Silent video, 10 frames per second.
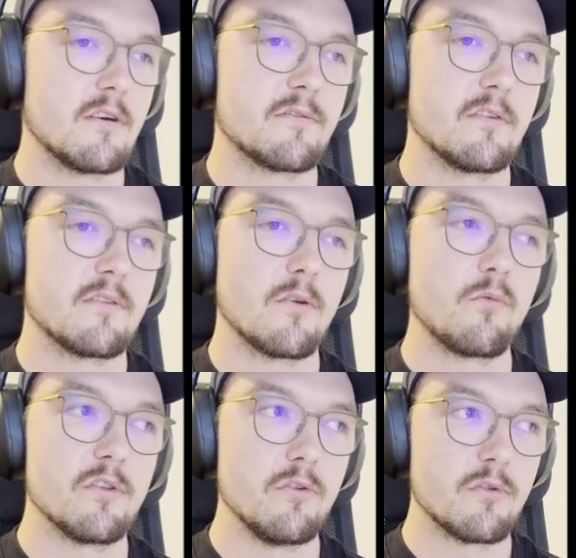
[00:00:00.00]
of this
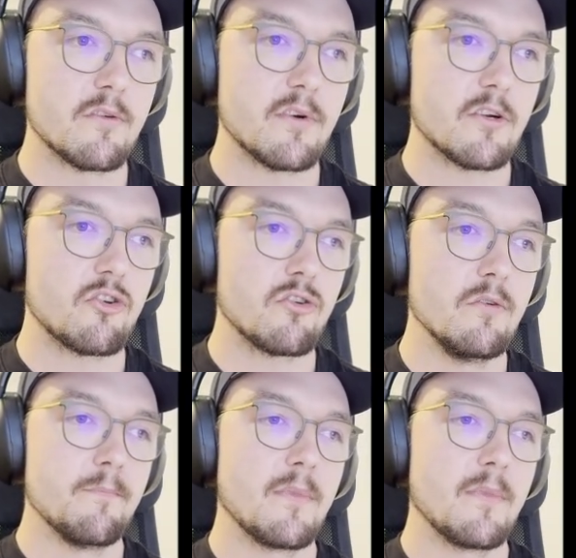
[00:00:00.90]
reducer function.